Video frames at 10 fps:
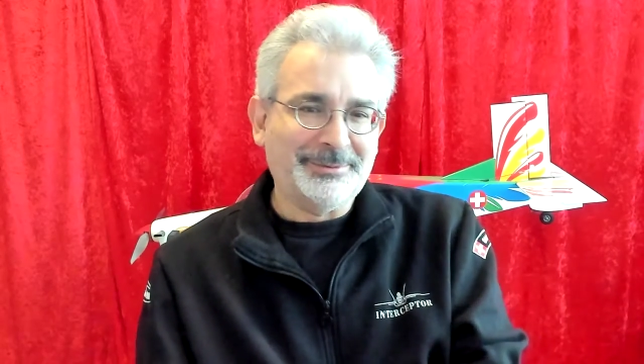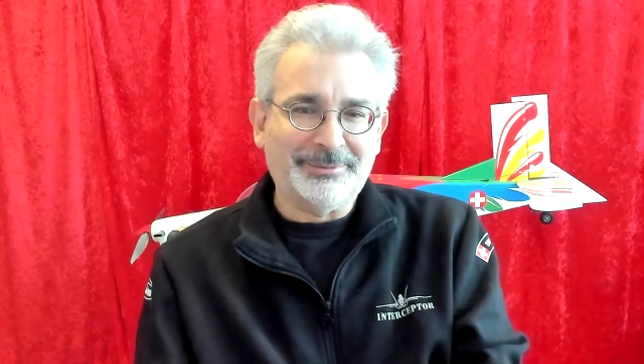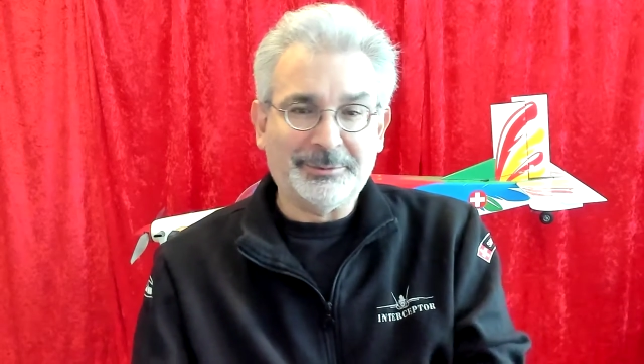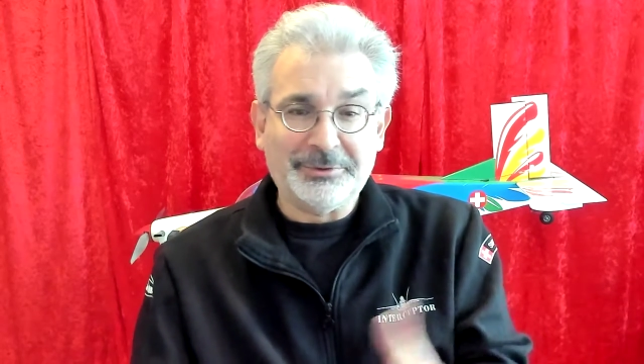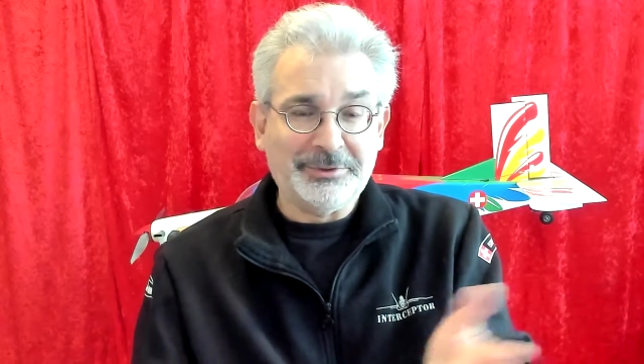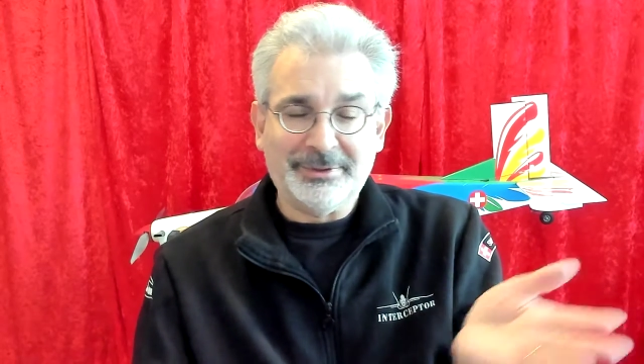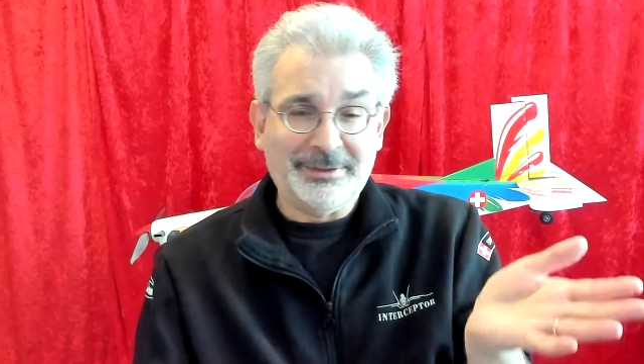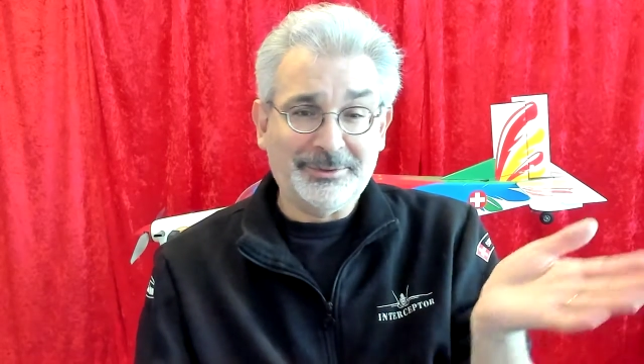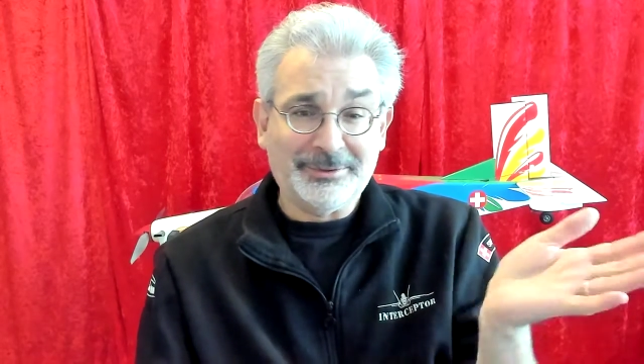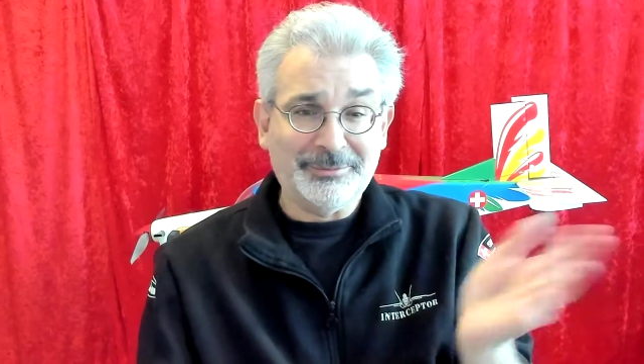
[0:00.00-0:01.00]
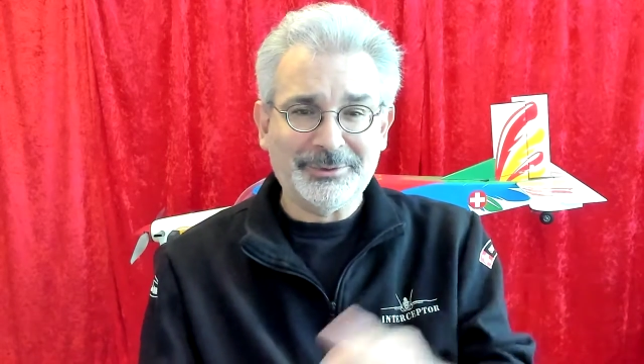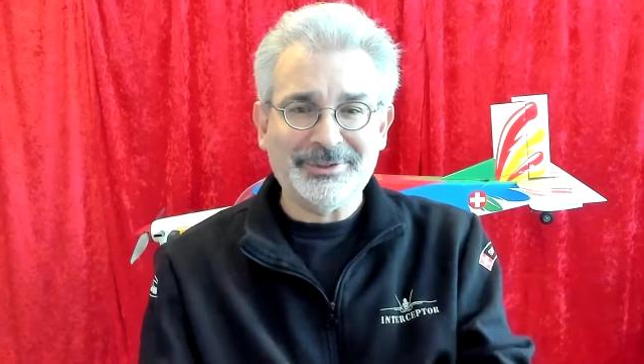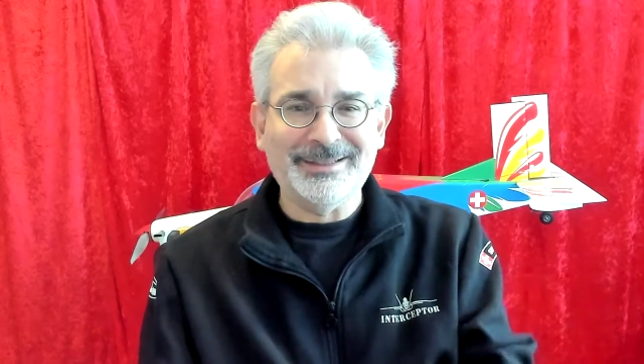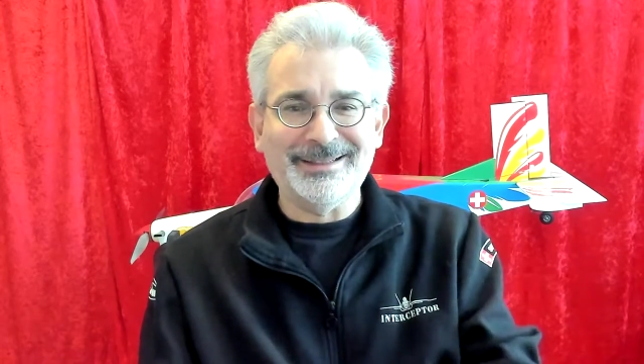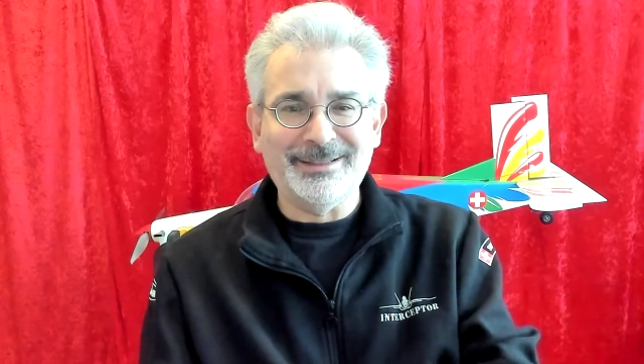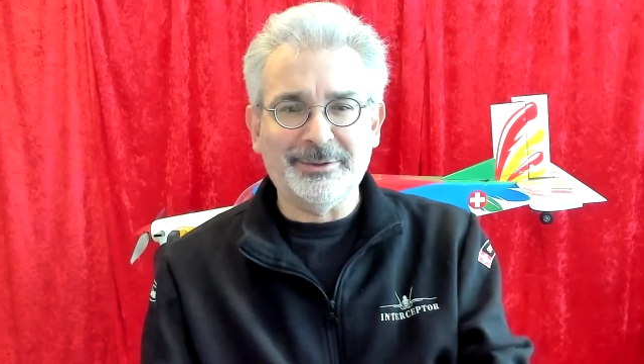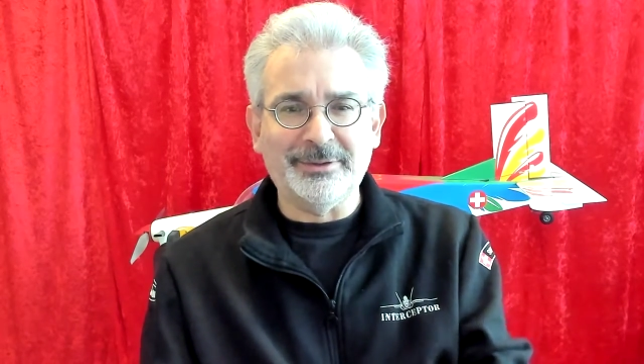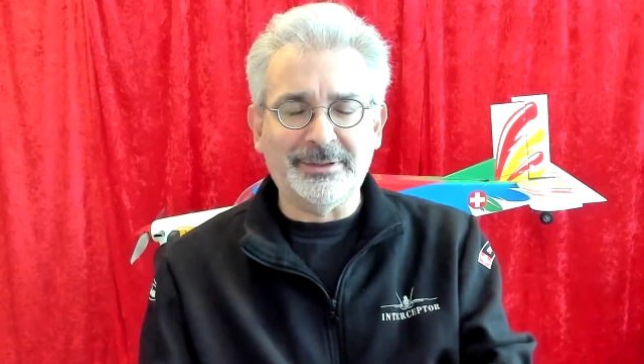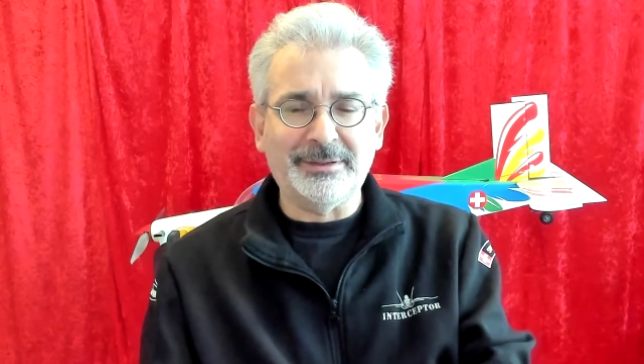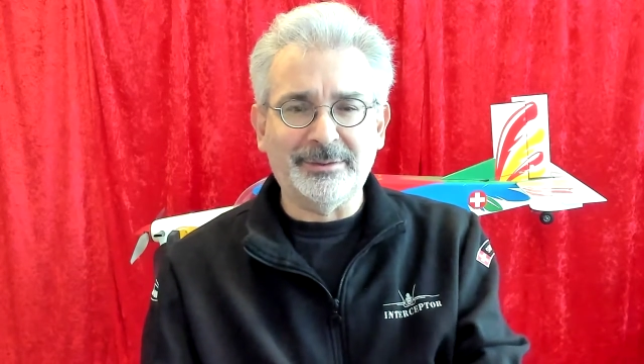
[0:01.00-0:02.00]
fortunately or unfortunately, all
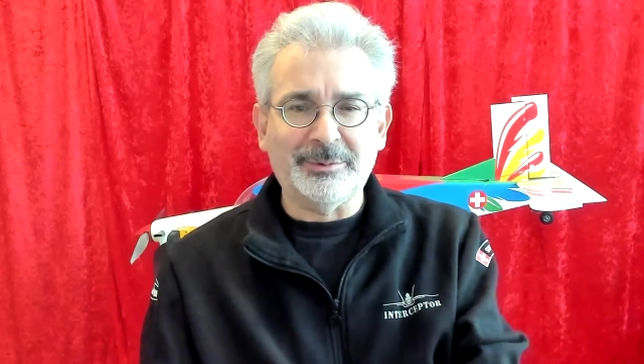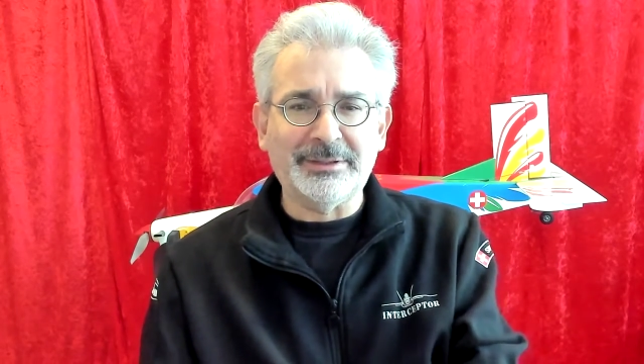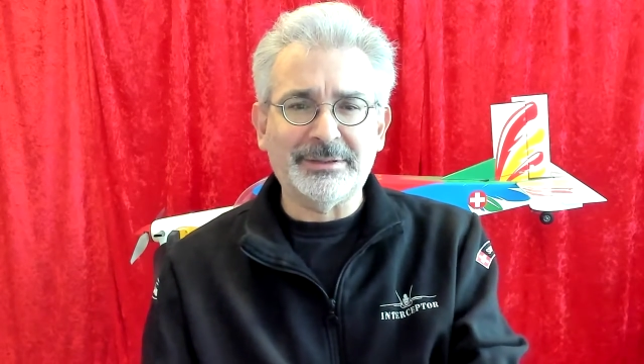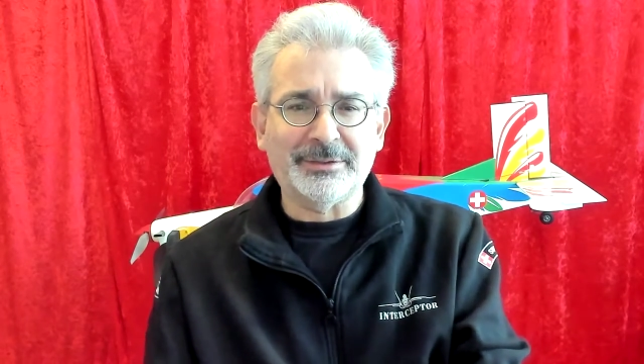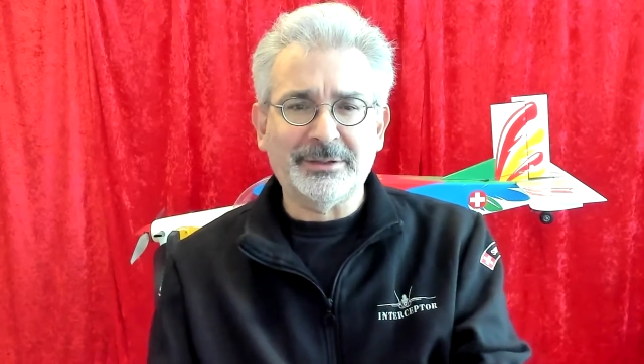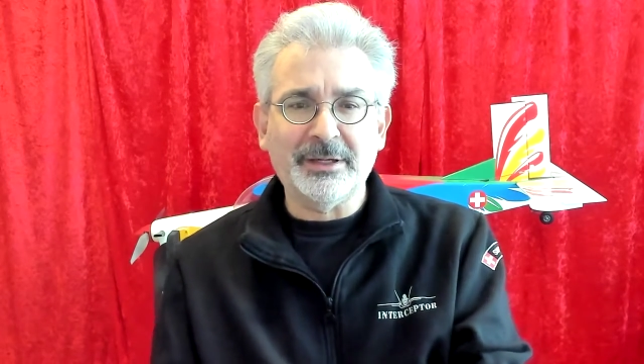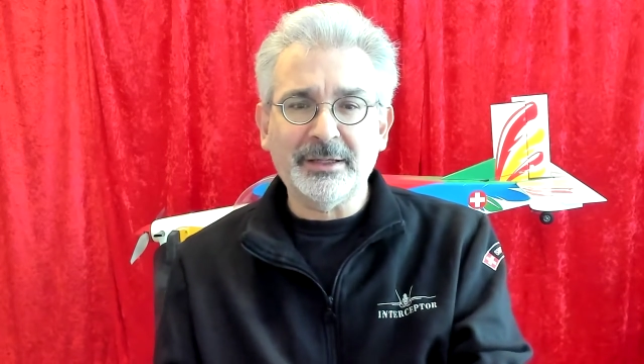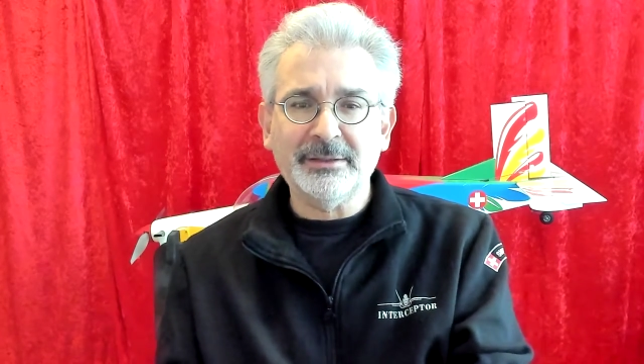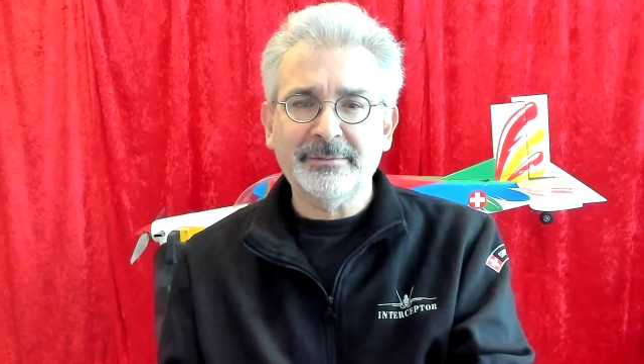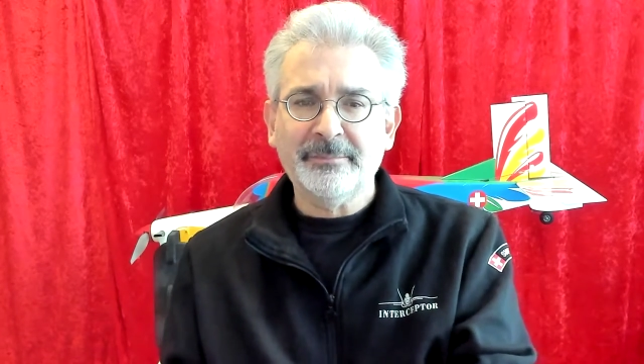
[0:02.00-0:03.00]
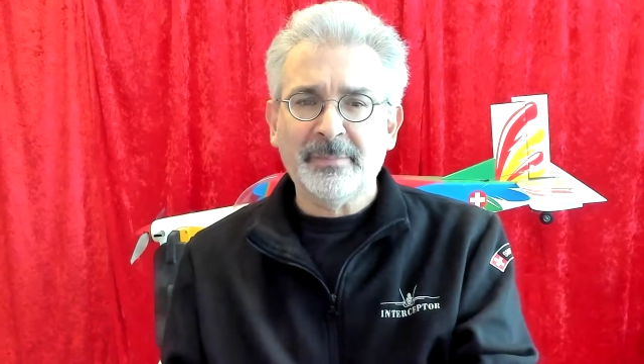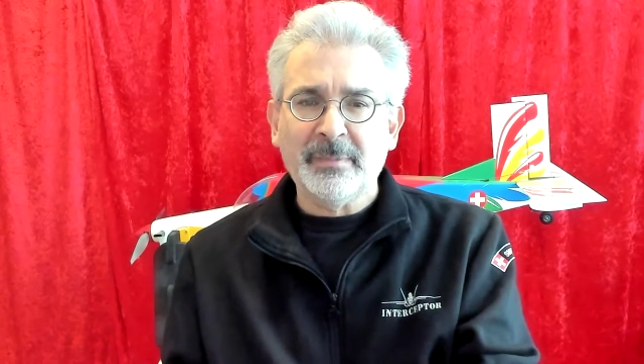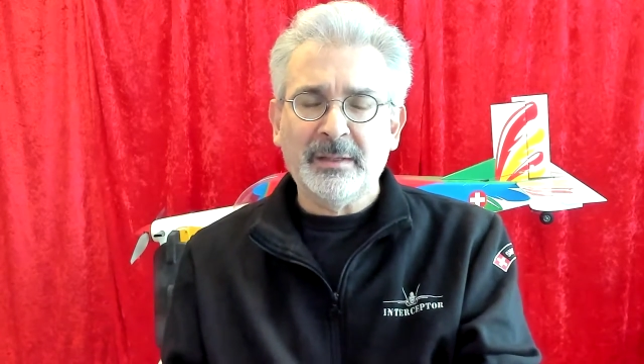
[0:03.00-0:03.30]
the little ones are gone.